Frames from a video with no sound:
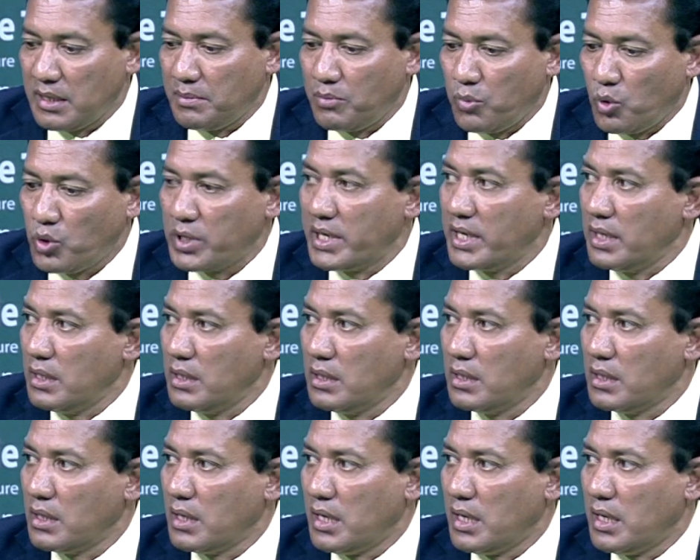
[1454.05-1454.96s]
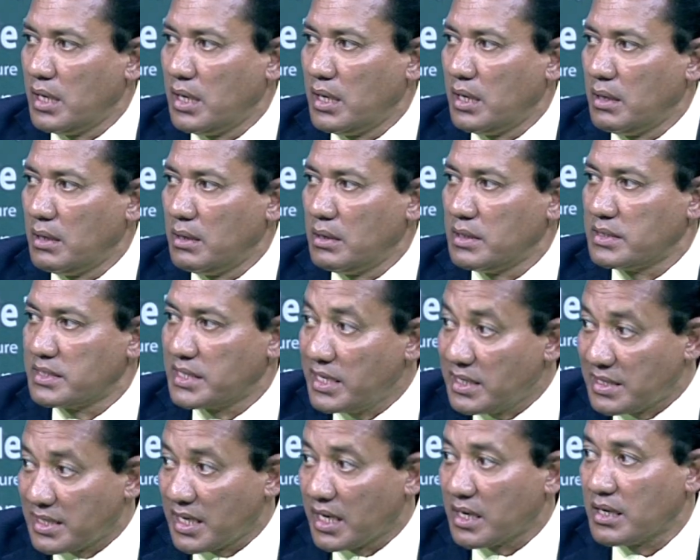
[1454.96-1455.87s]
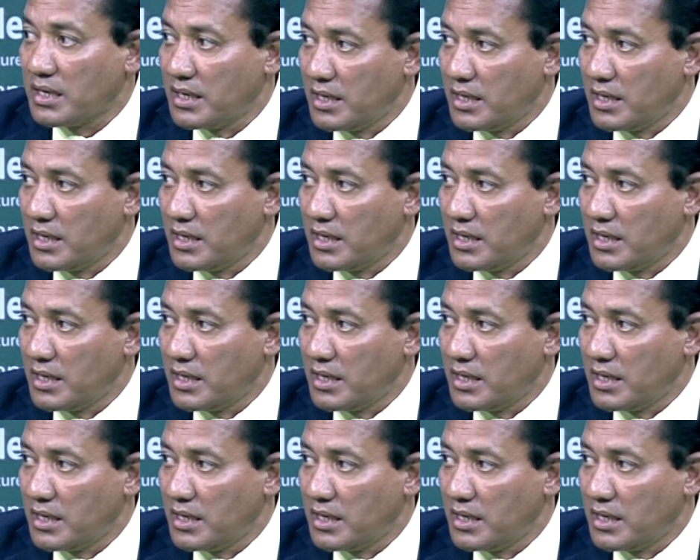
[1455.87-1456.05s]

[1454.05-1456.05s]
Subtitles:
voting center.